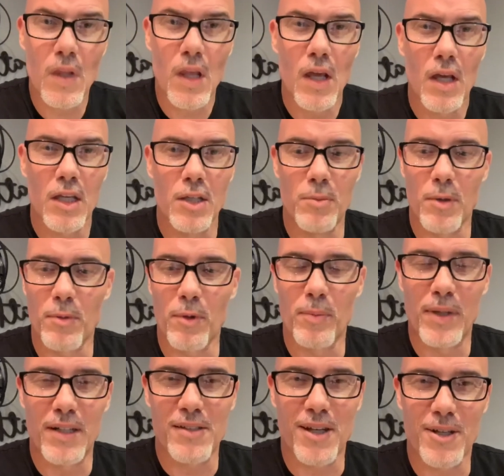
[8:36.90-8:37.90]
You remember
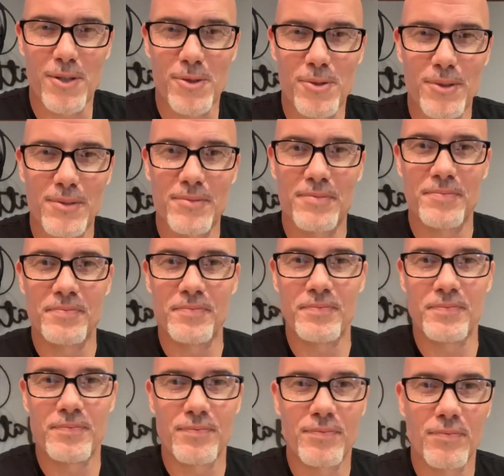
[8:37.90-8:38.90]
Buzz Aldrin?
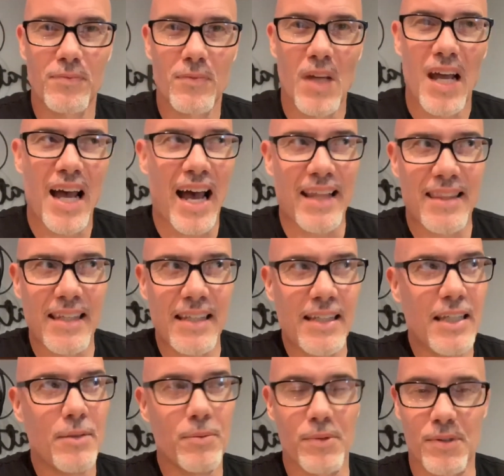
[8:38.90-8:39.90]
I think
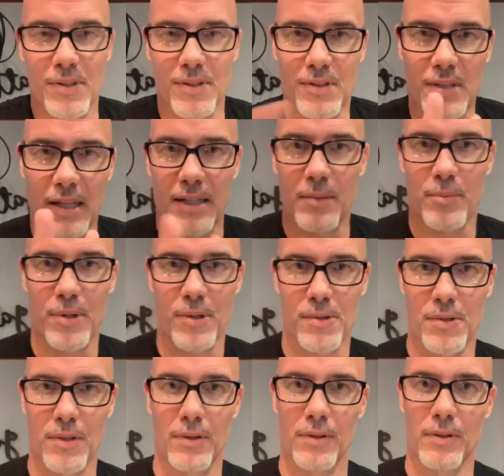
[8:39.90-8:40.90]
he was the second
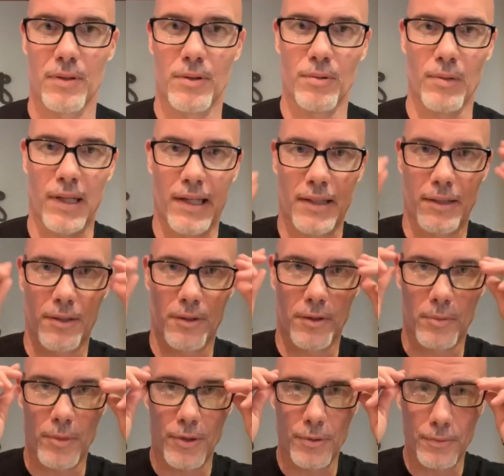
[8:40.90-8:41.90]
person who landed on the
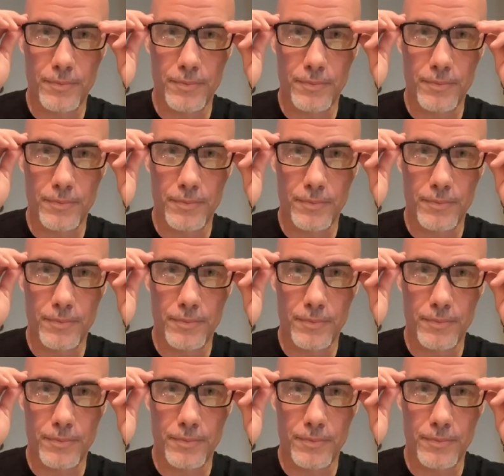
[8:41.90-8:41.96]
moon.